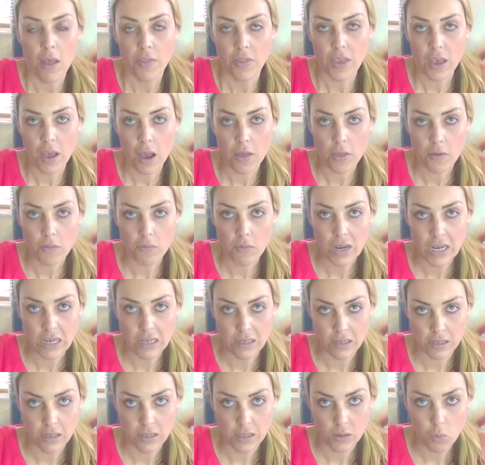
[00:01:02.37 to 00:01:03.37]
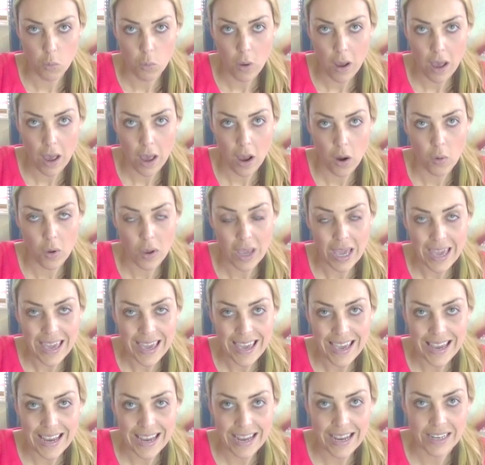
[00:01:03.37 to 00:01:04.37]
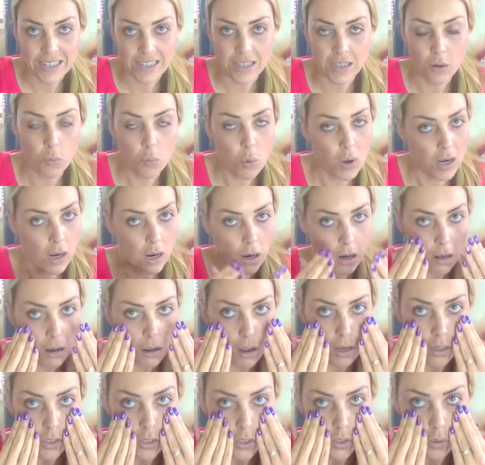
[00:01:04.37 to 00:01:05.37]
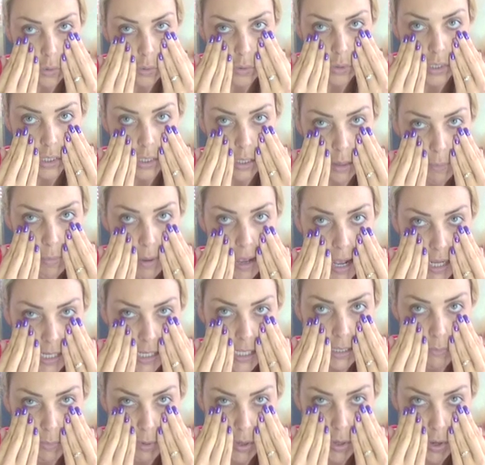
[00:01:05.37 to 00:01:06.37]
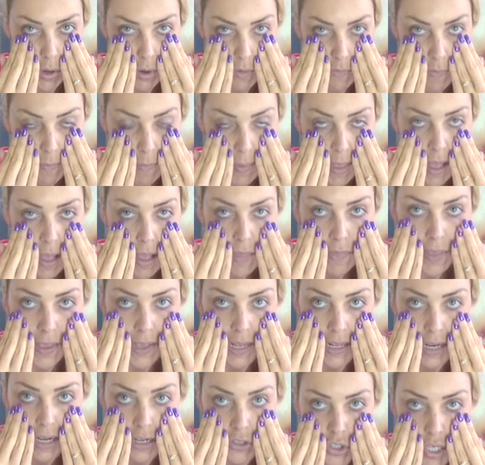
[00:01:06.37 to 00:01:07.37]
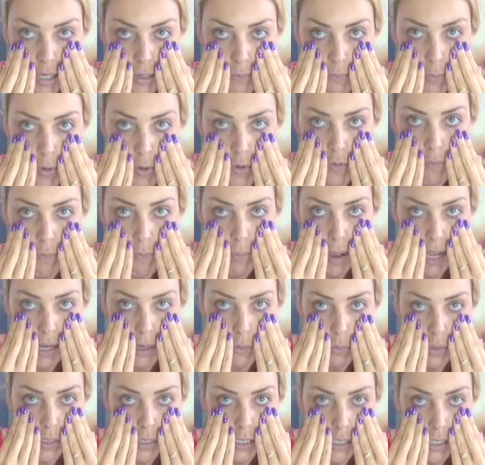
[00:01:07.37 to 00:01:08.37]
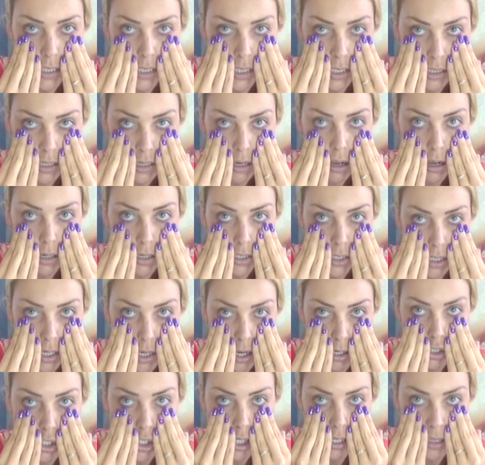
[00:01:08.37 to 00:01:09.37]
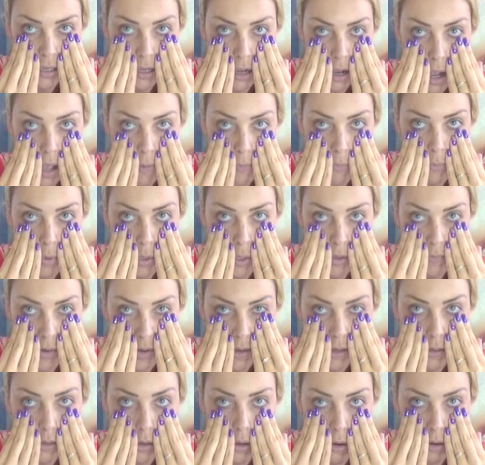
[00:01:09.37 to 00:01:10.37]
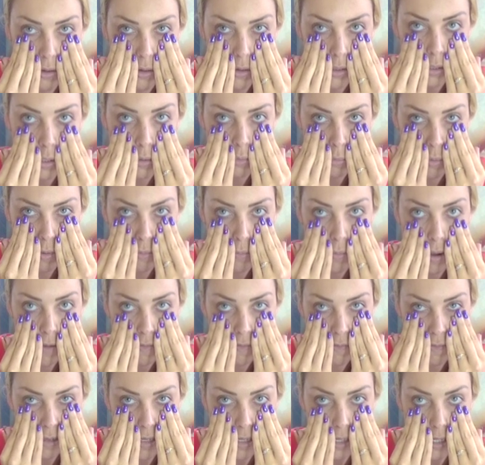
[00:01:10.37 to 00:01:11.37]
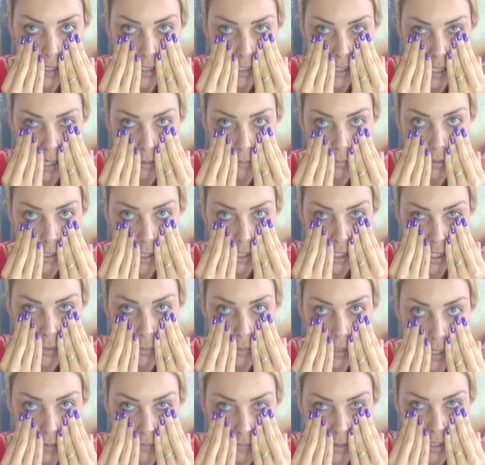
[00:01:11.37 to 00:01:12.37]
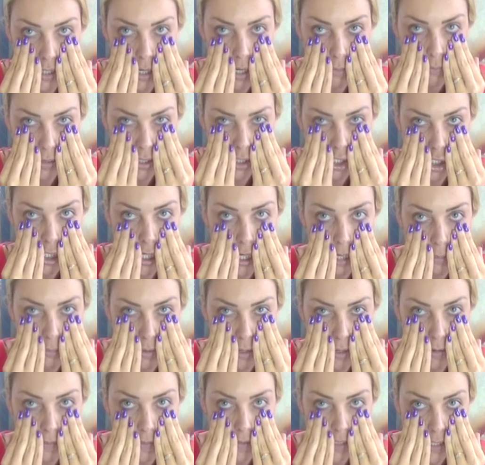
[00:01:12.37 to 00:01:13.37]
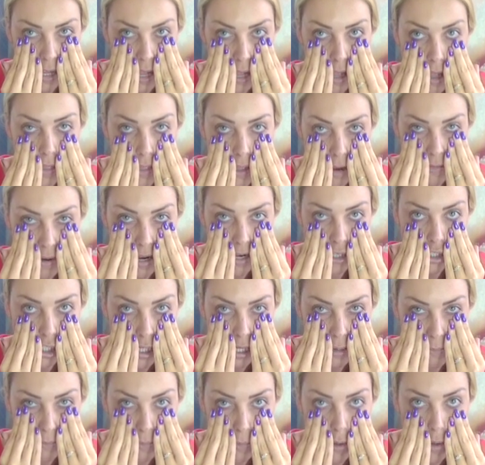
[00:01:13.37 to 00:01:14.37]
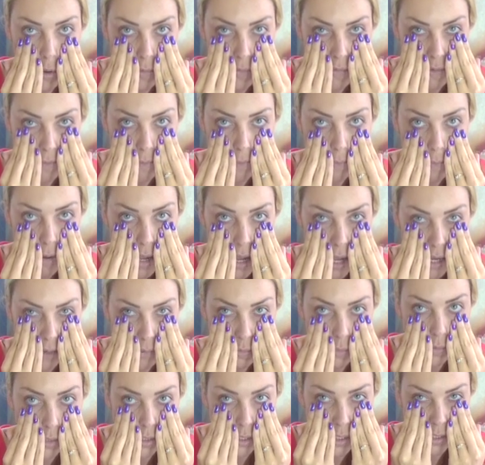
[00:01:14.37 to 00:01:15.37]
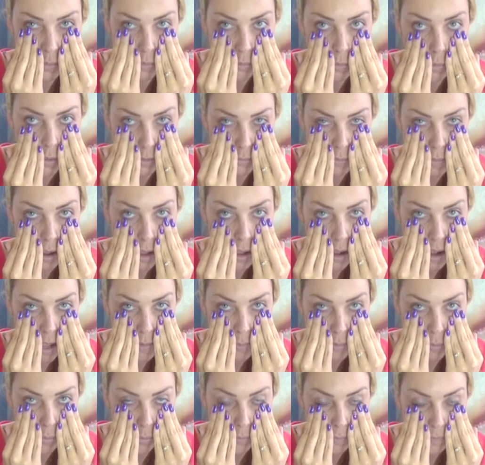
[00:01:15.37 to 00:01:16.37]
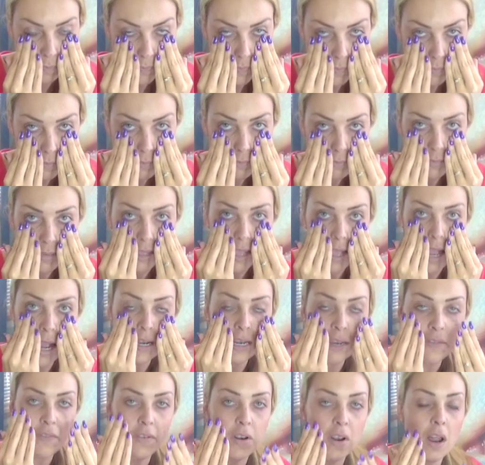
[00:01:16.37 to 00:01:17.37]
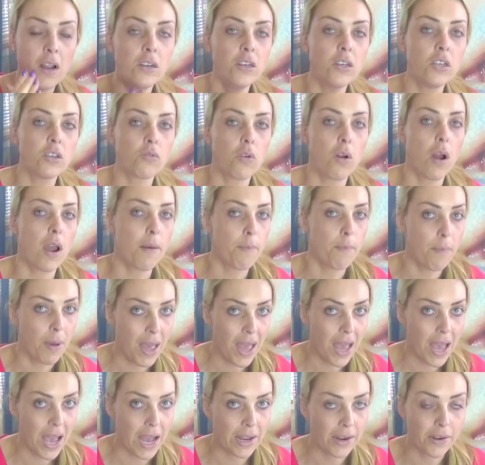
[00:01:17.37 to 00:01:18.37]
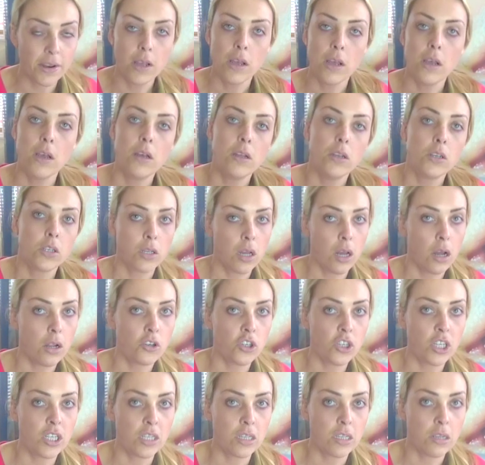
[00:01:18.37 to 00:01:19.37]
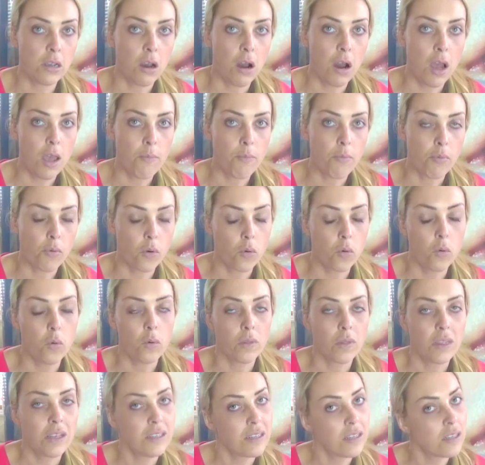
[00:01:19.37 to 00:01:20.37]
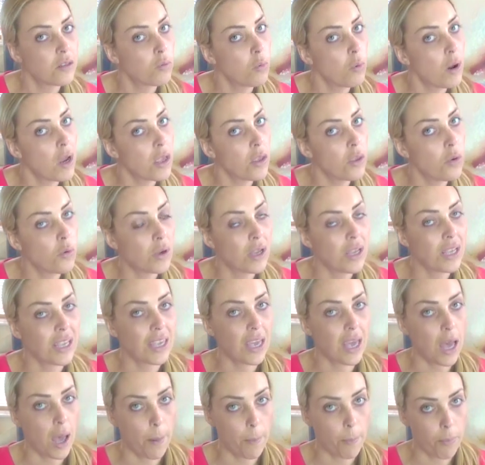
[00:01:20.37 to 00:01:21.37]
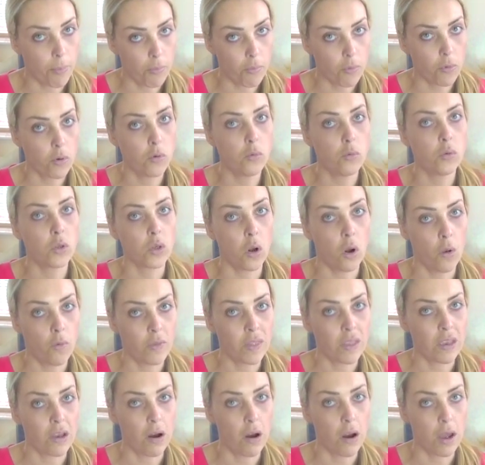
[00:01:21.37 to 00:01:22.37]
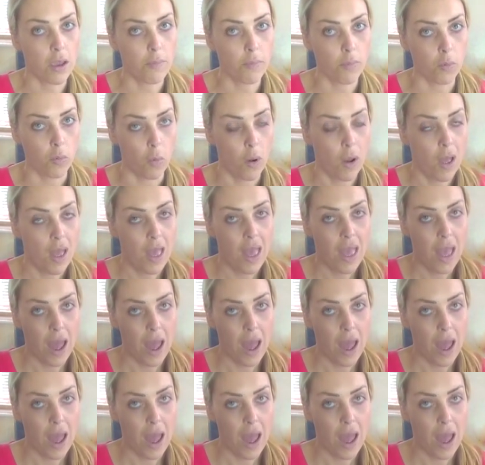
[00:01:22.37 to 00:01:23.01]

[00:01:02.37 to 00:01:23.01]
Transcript: The other reason as well is that when a client talks and the pads move, they can actually move backwards and start touching the eyeball. You've only got to look at what my fingertips are doing every time my cheek moves. They're actually moving backwards towards my eyeball. And if an under eye pad touches the eyeball, this is where you can get a bruise on the eyeball.